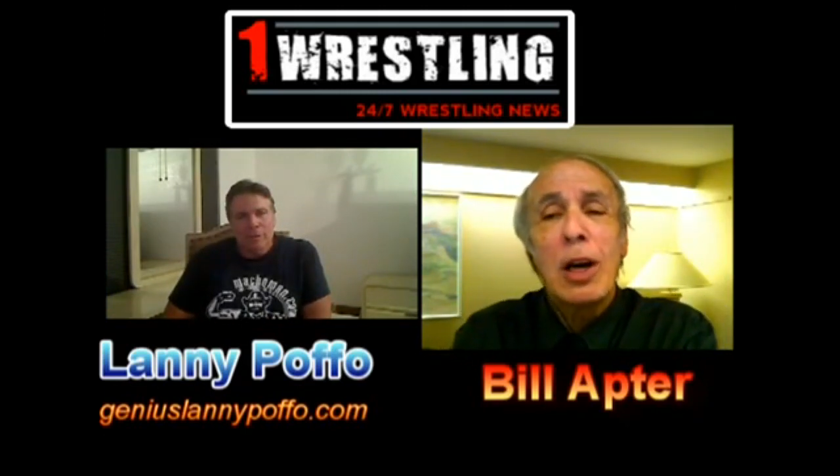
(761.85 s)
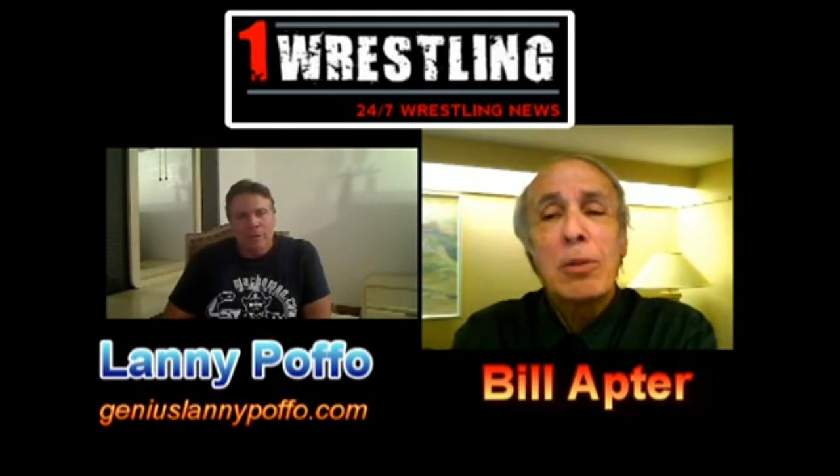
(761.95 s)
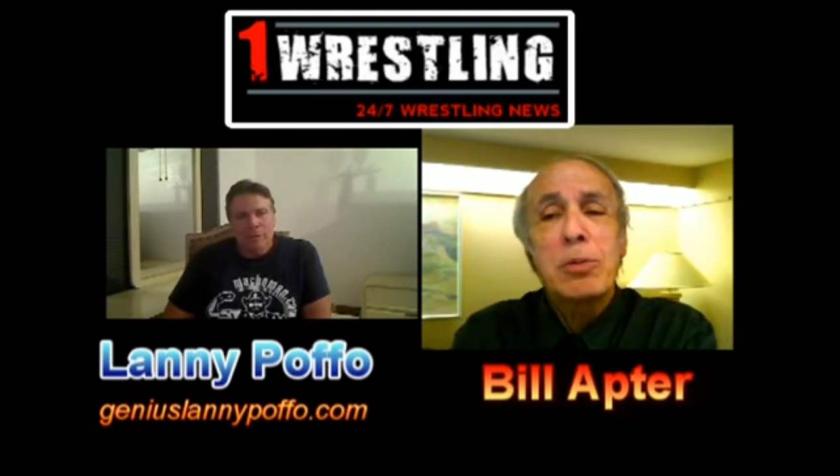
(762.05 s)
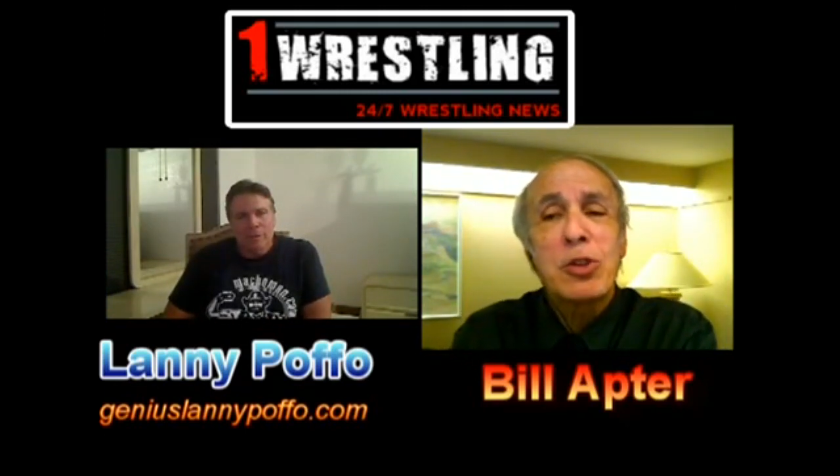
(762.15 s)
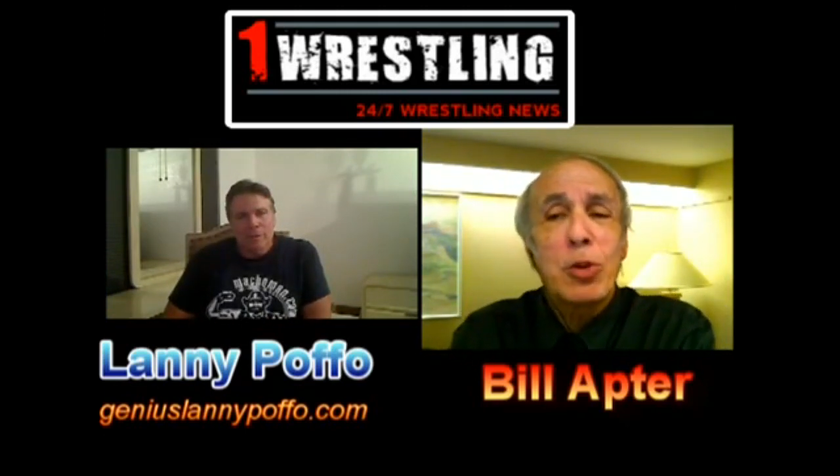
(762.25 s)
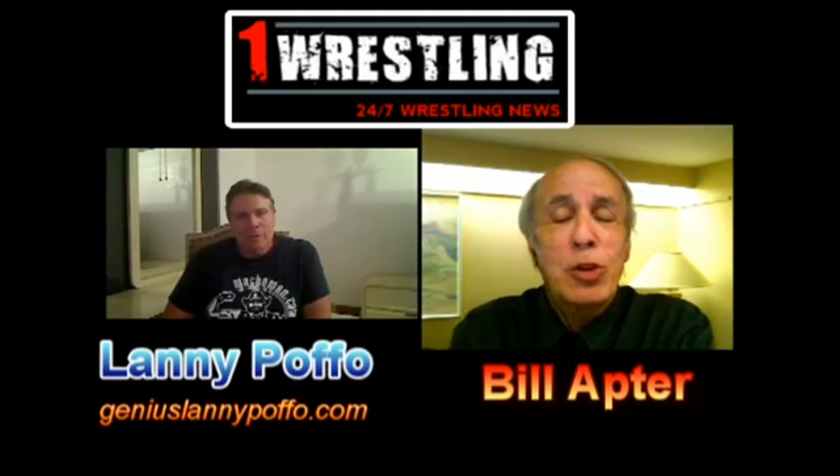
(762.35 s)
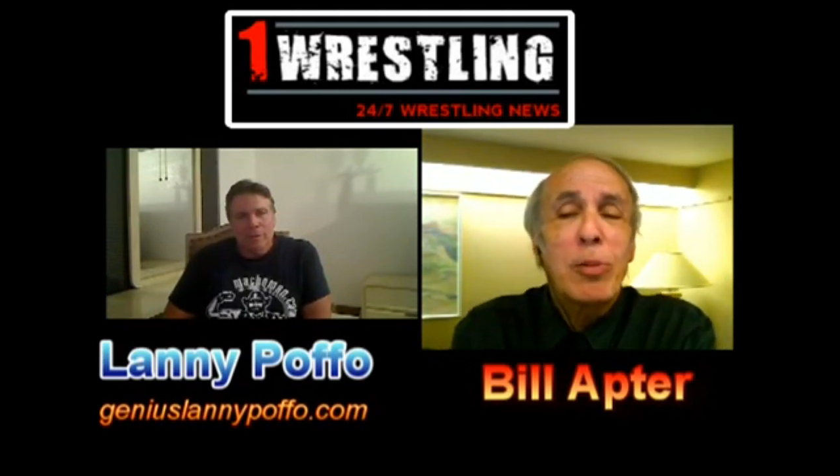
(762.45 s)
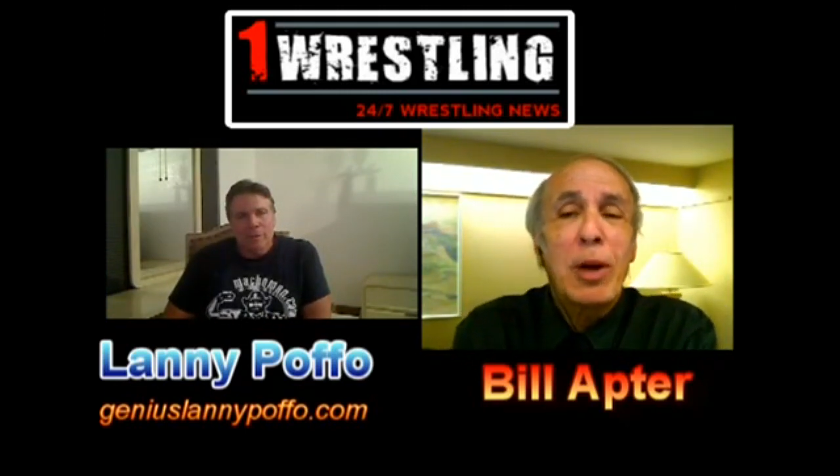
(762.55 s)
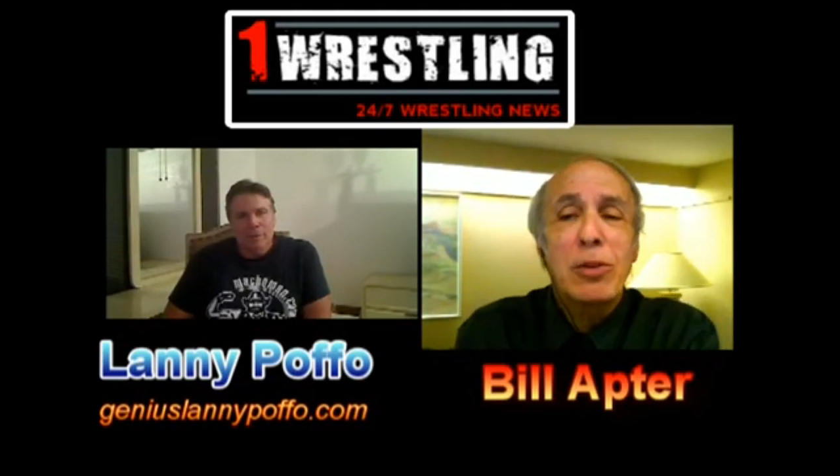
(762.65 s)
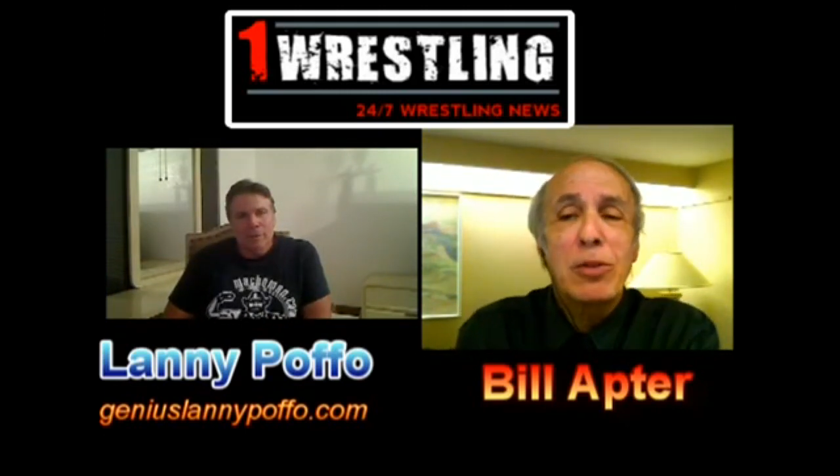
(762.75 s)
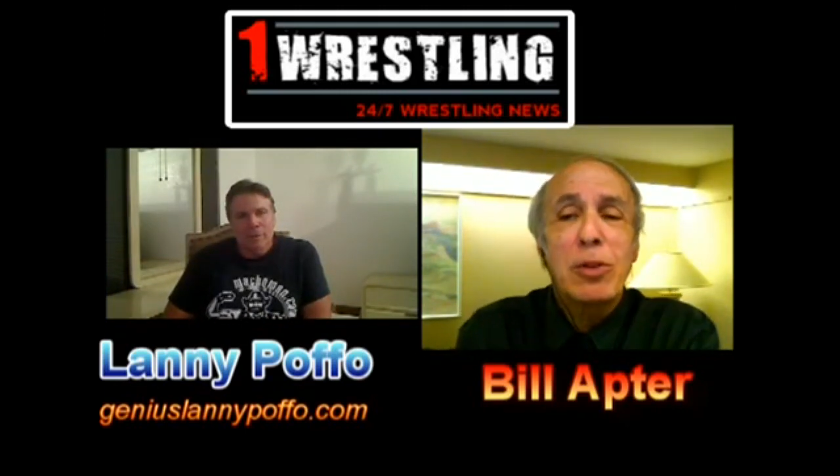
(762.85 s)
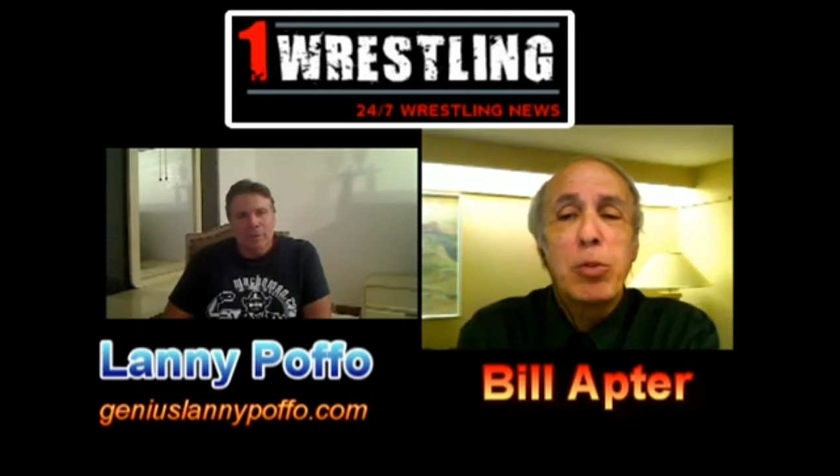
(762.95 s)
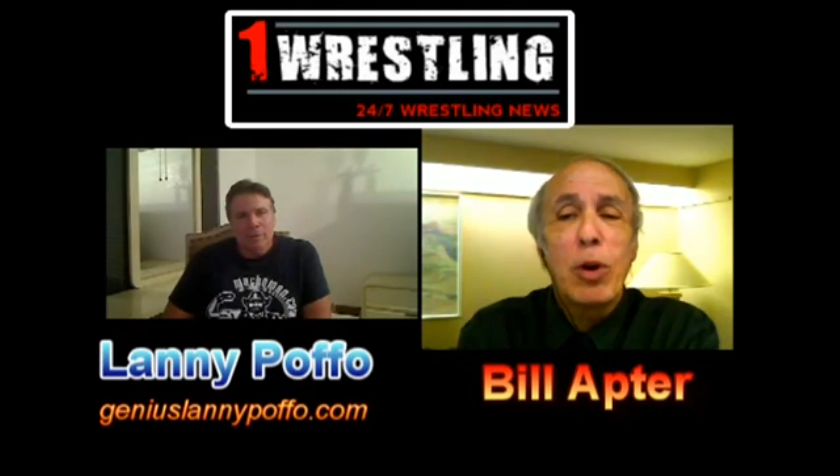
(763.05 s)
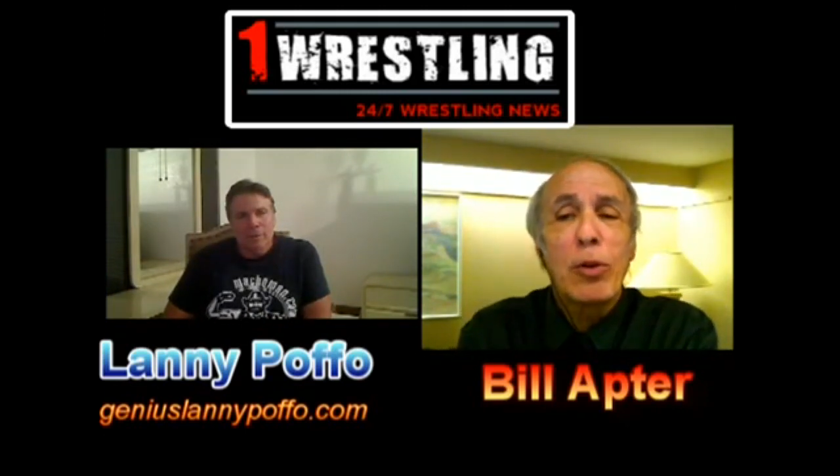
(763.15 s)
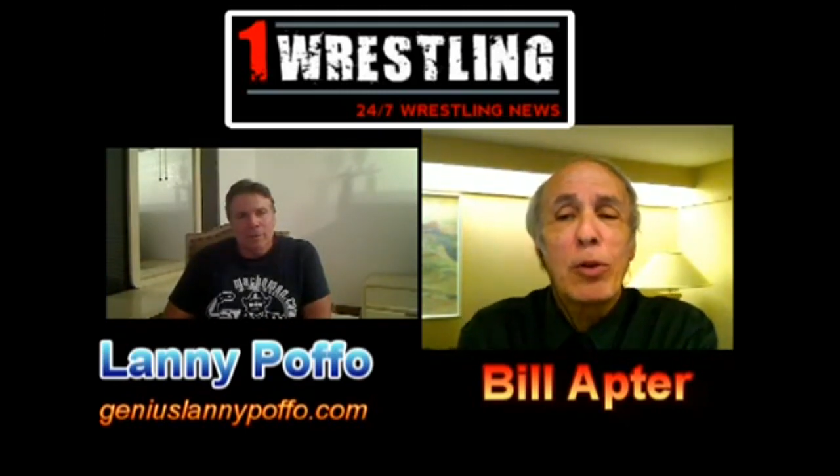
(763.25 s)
since we're talking about your brother